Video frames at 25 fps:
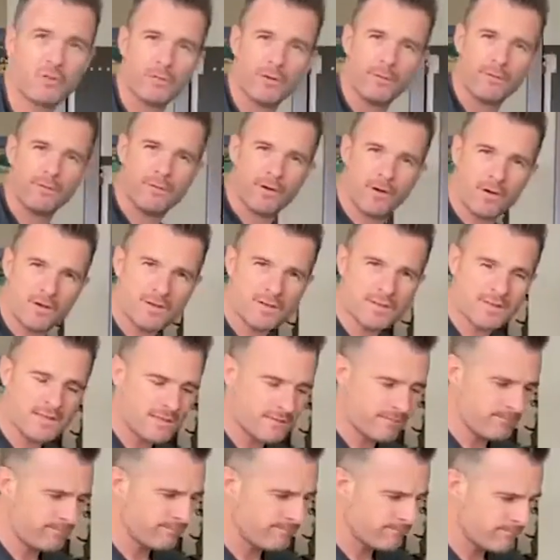to reverse
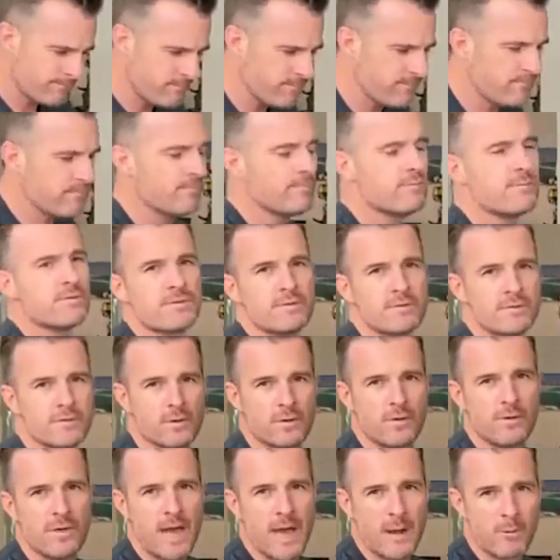it,
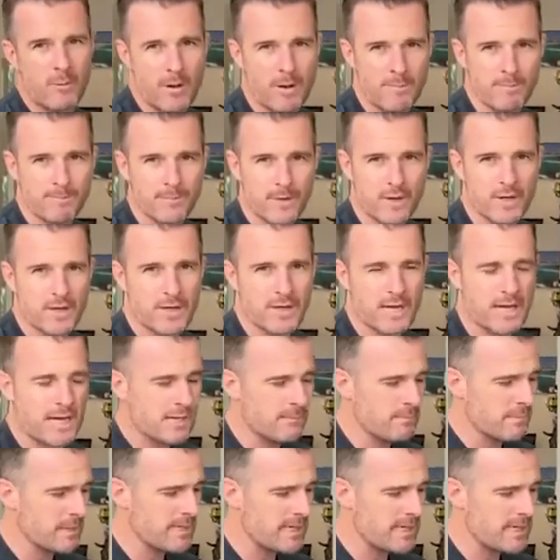do that one, okay?